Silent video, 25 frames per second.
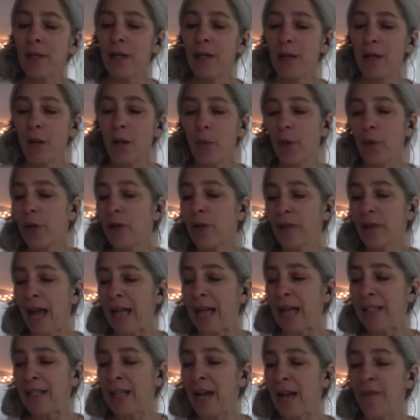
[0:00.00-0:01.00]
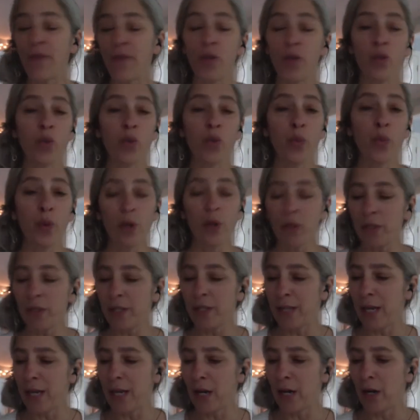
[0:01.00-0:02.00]
were glad to have those words
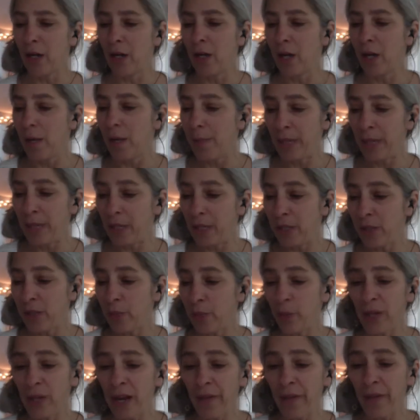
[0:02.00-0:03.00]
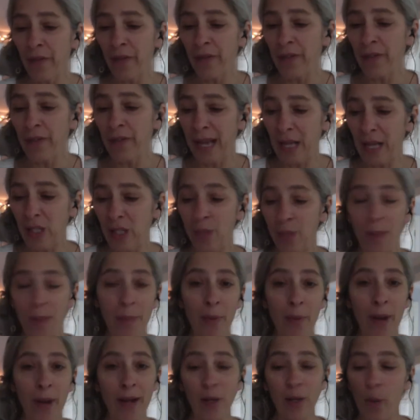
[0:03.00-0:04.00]
there, because whenever the
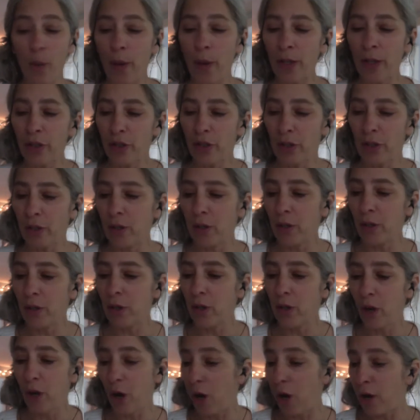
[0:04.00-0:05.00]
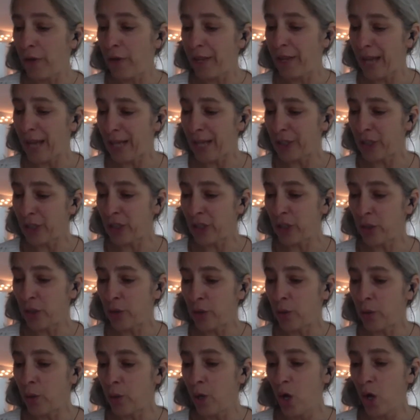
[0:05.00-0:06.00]
townspeople had a question, all they had to
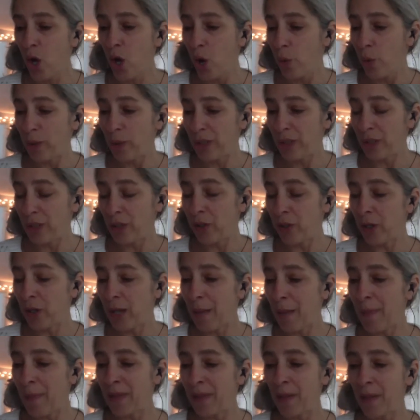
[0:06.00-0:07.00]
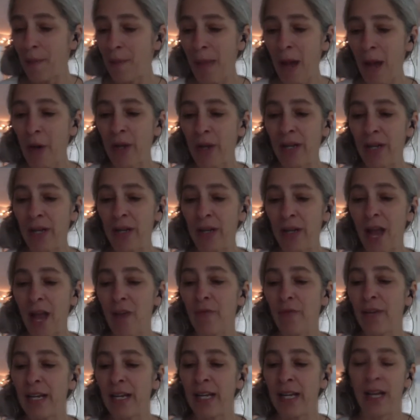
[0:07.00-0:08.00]
do was to look up at the mountain
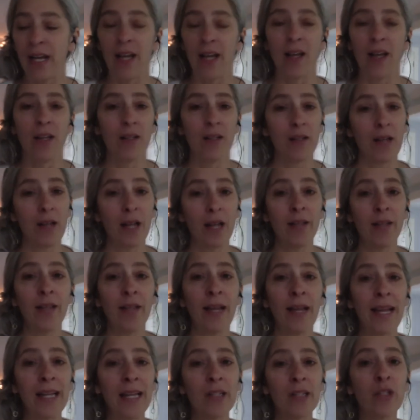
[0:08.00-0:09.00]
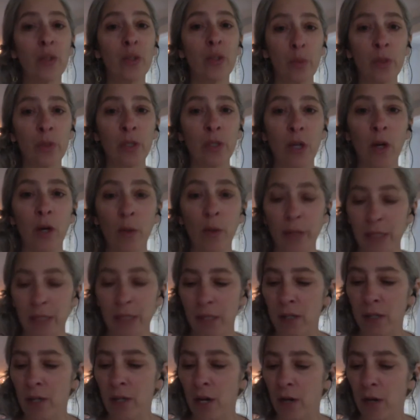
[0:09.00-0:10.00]
and read it. And the answer was always
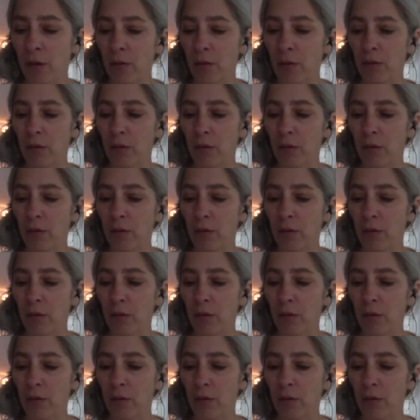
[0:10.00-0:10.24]
no.